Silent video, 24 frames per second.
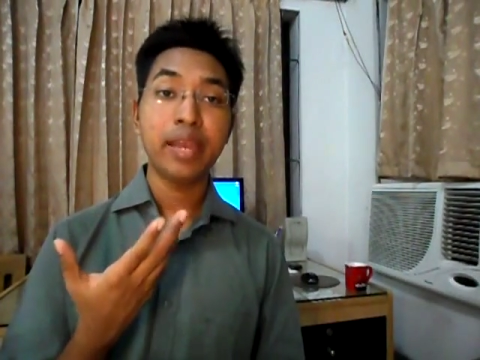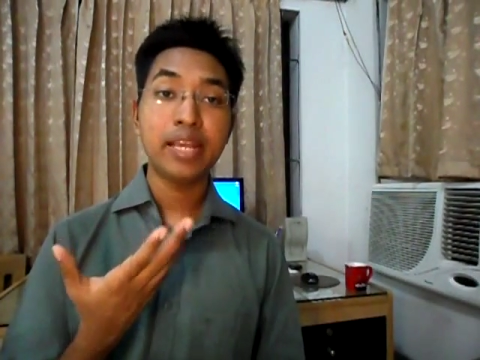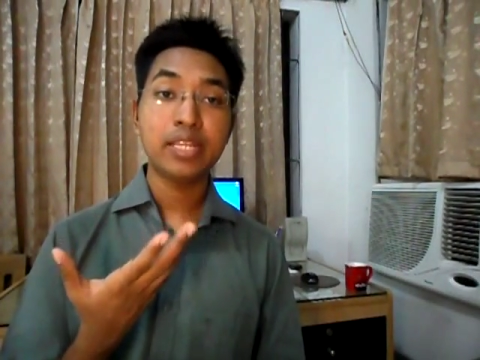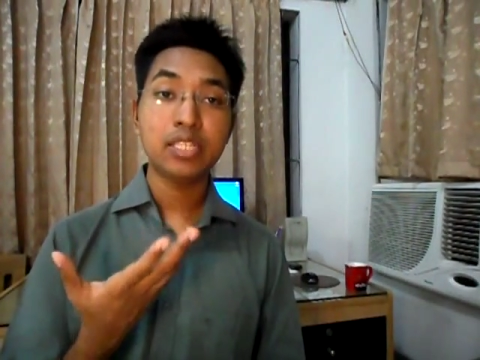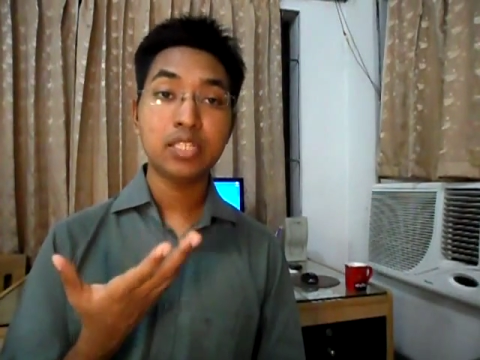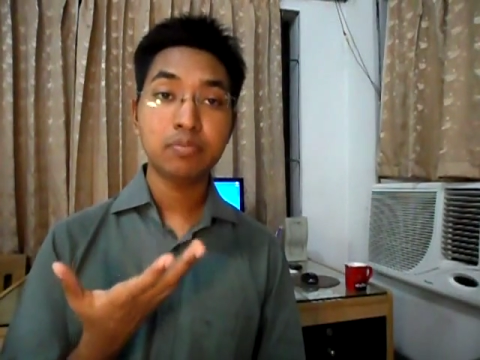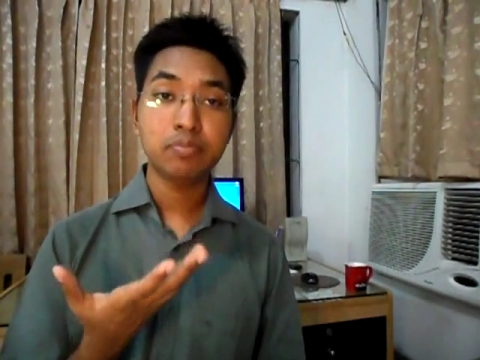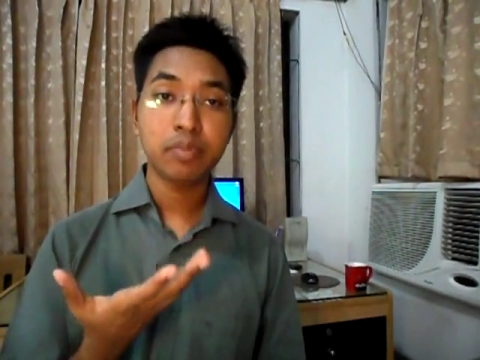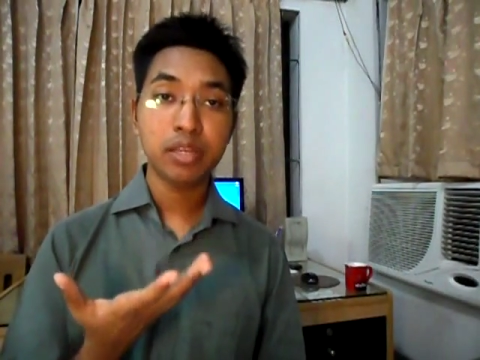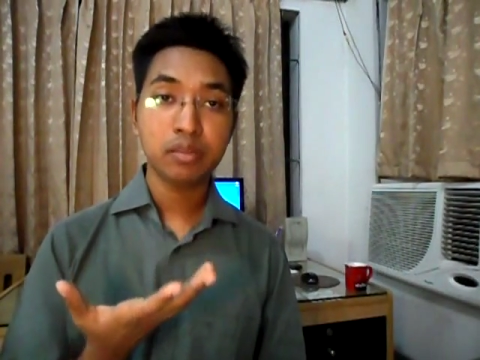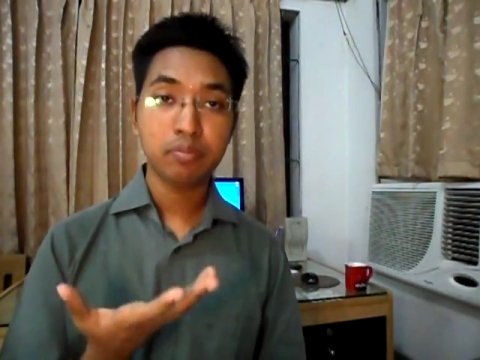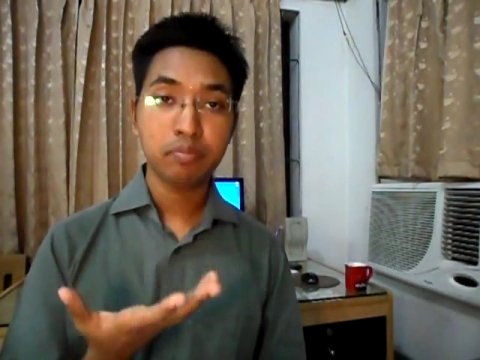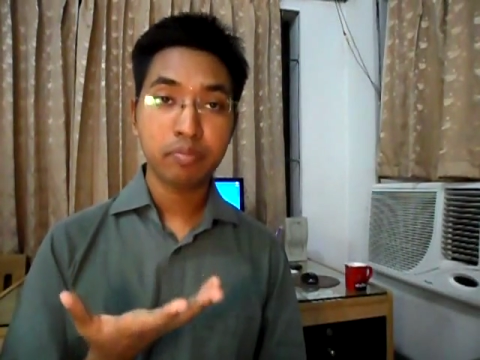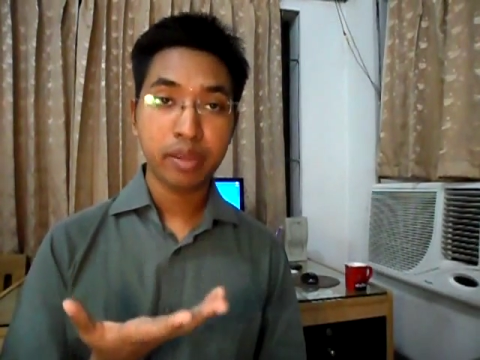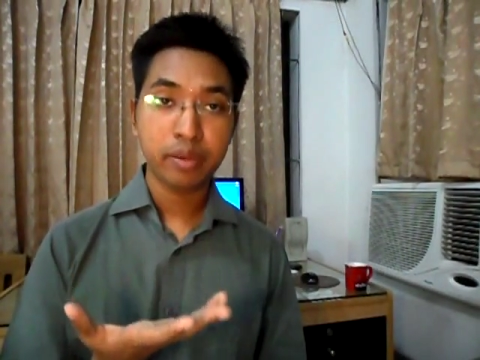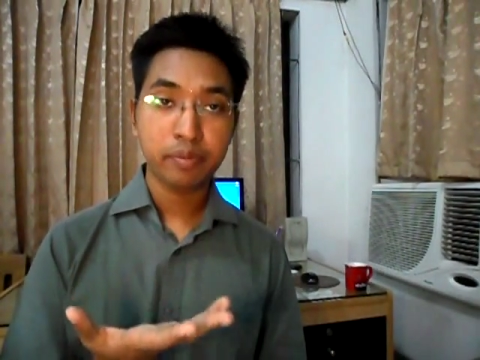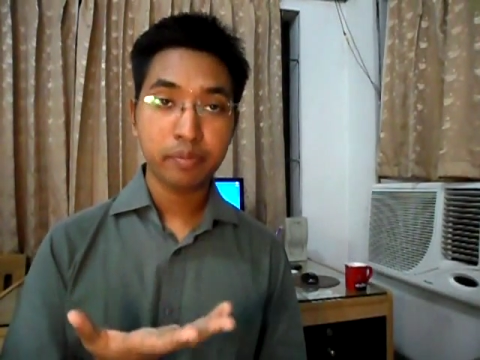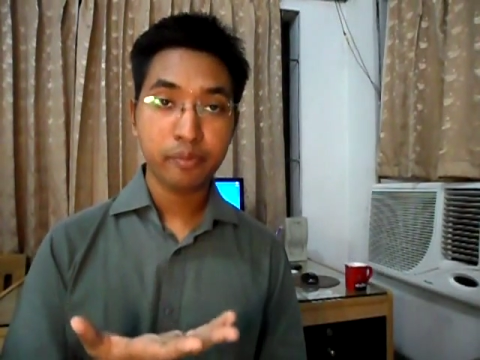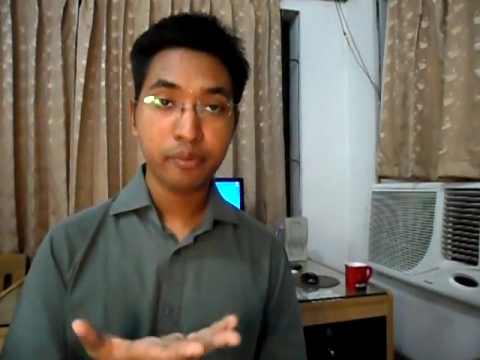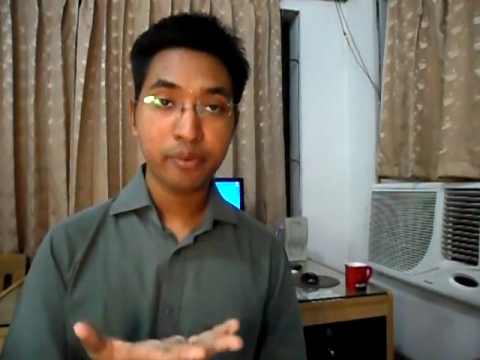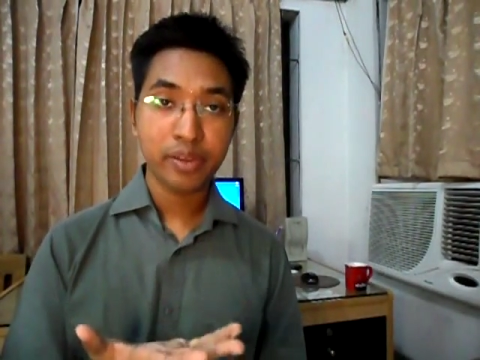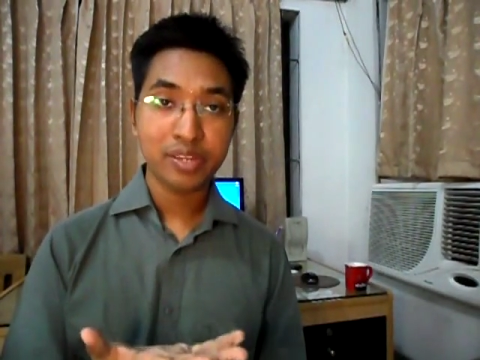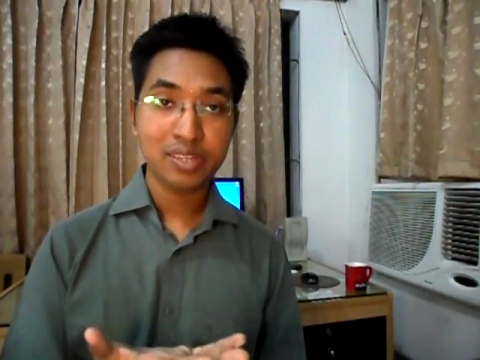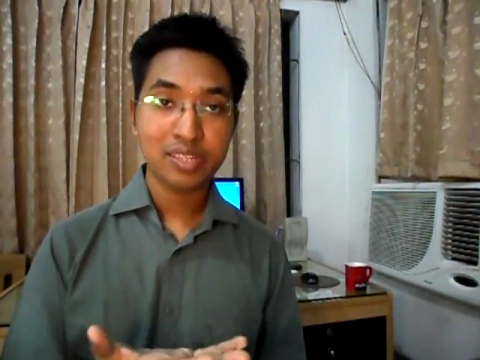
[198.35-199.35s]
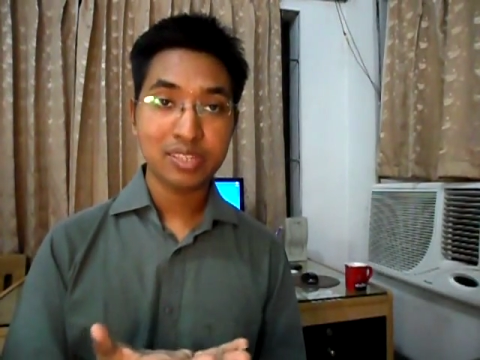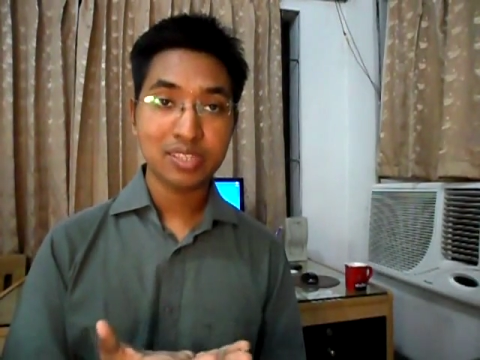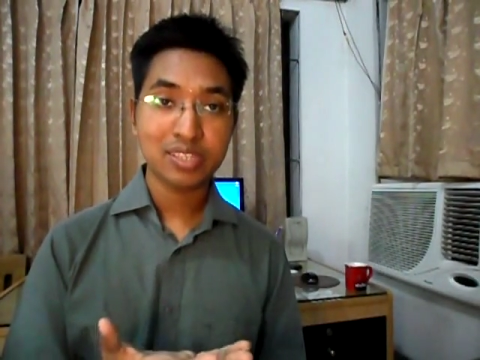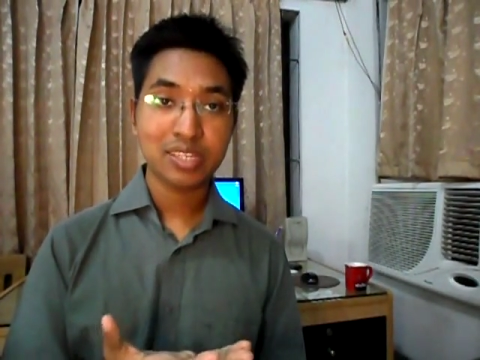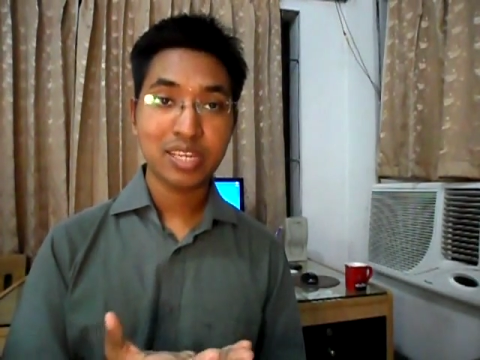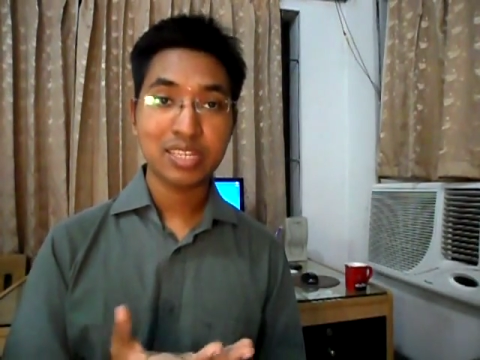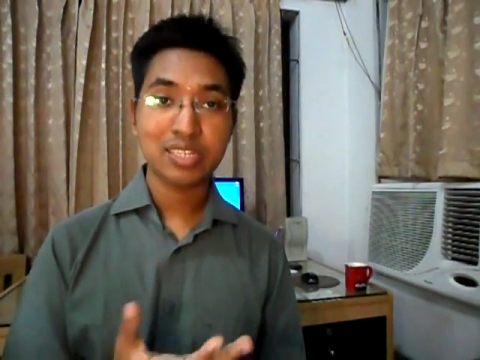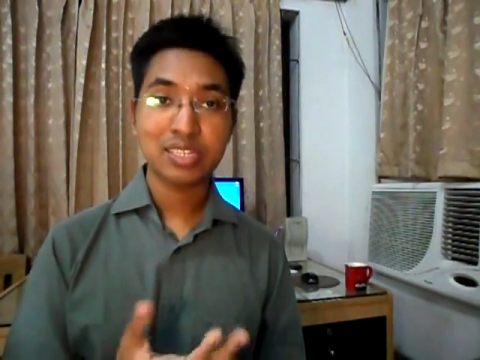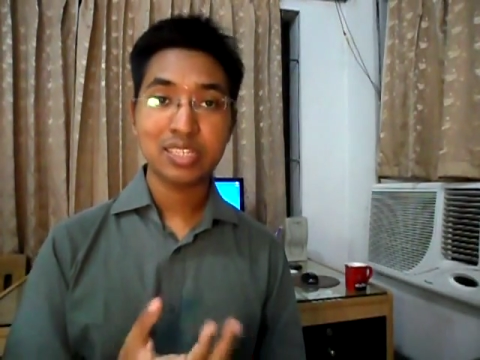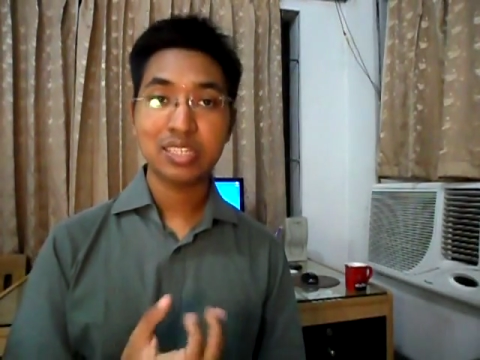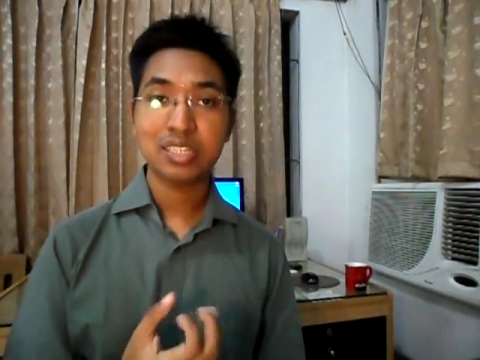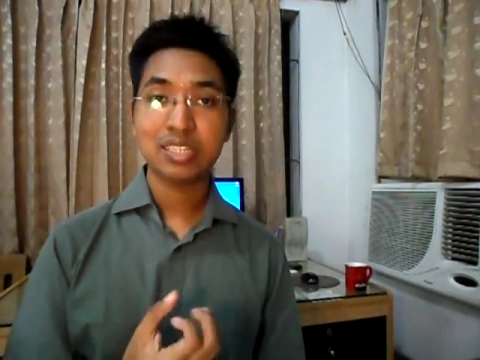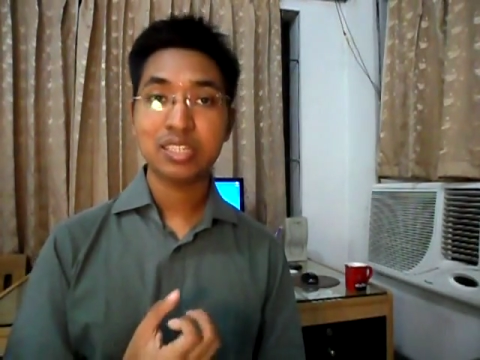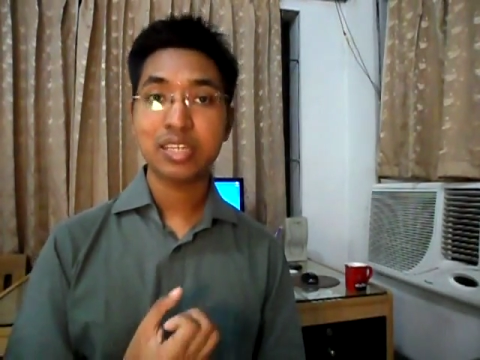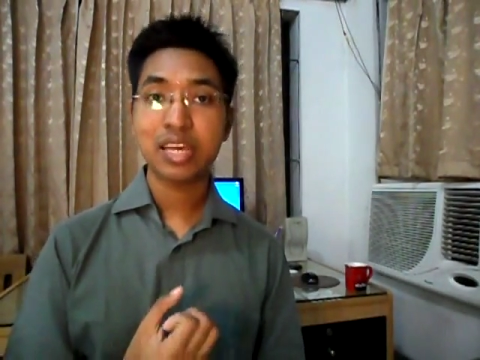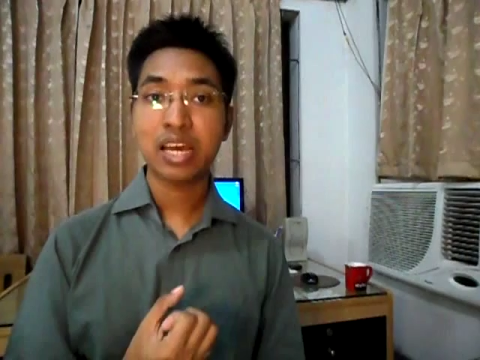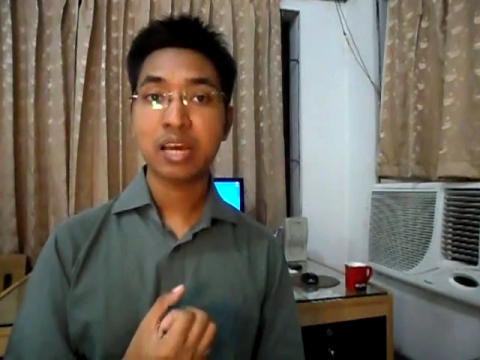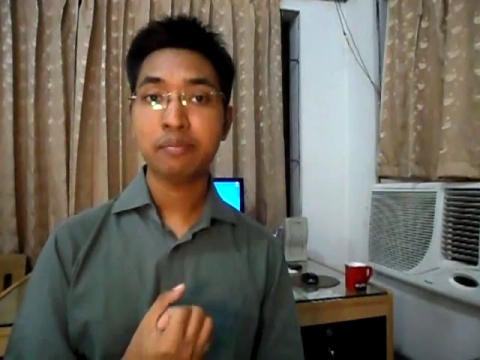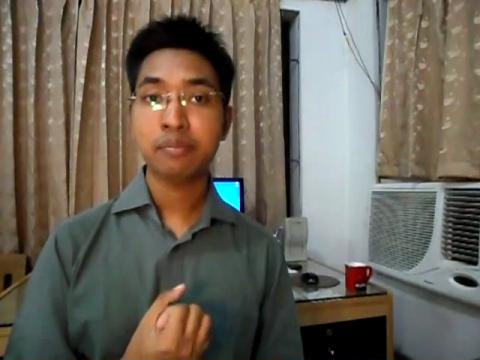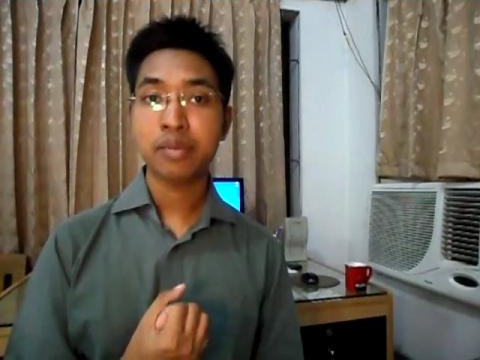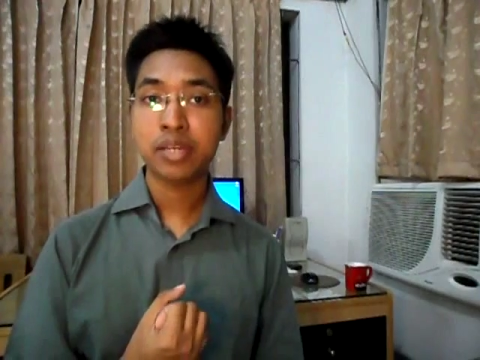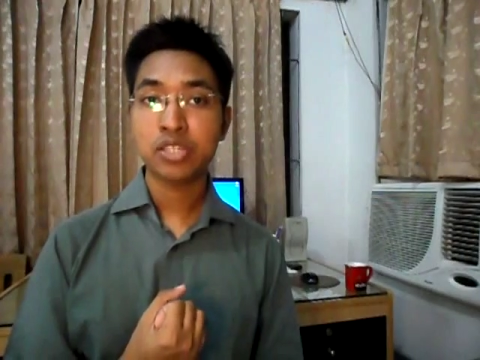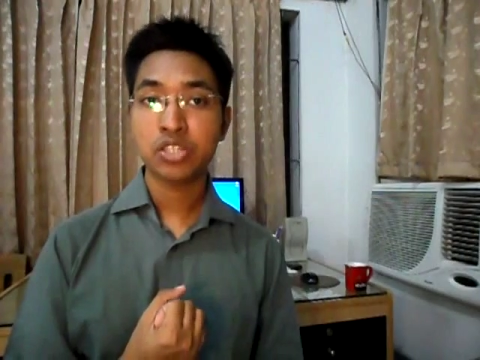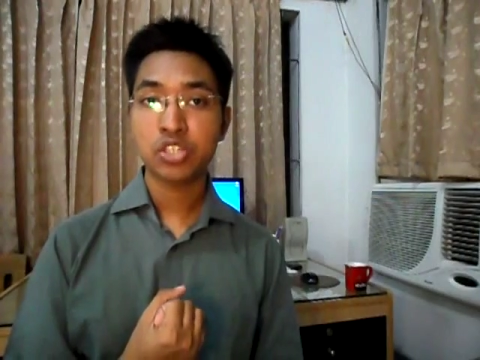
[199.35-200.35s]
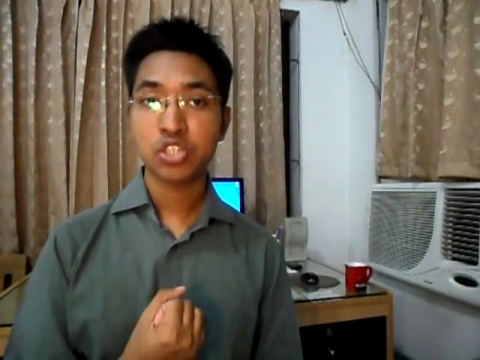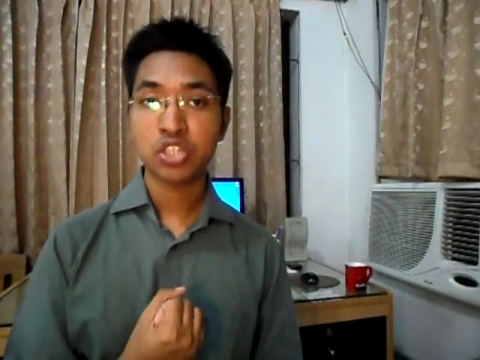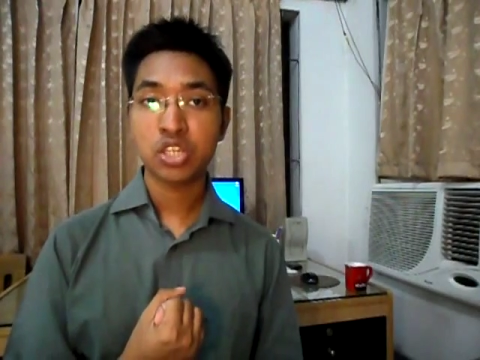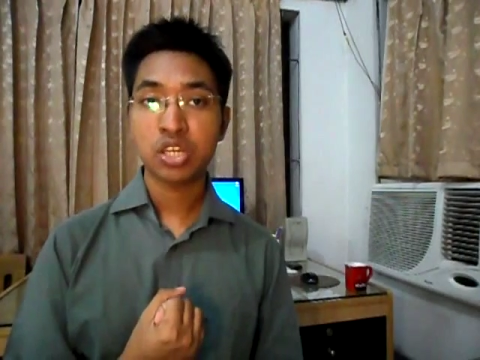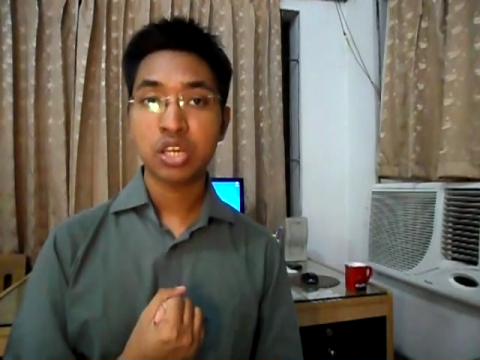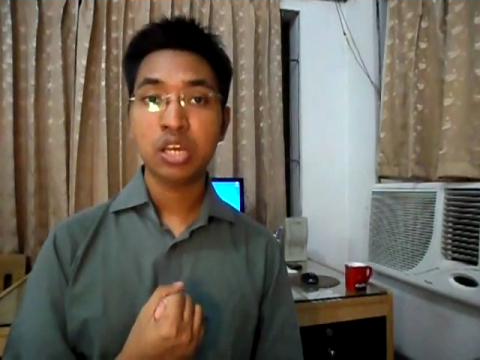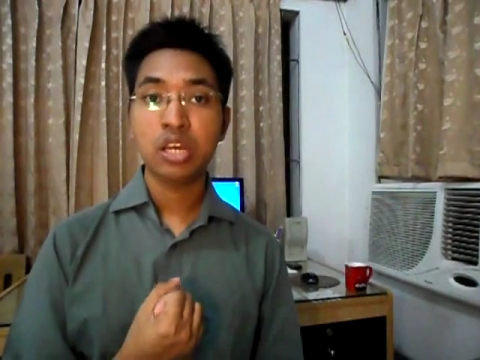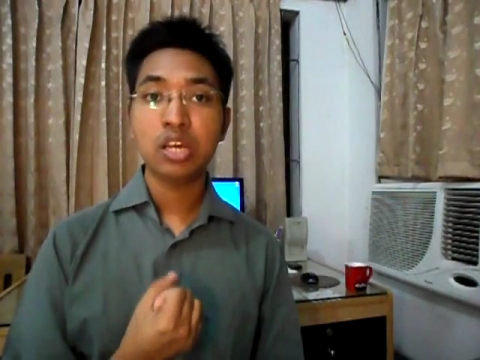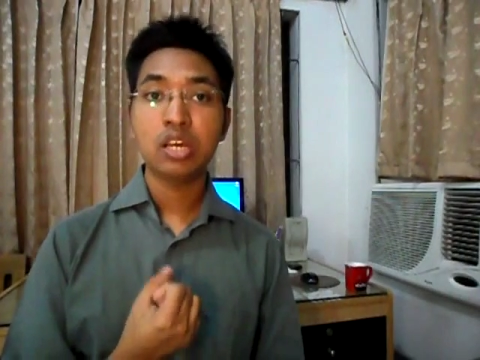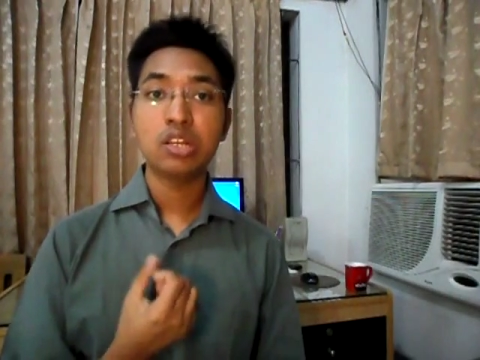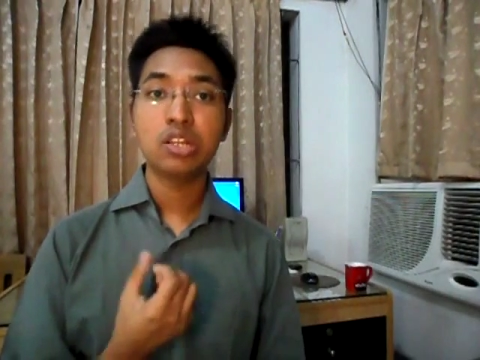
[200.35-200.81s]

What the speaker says: basement membrane is getting damaged,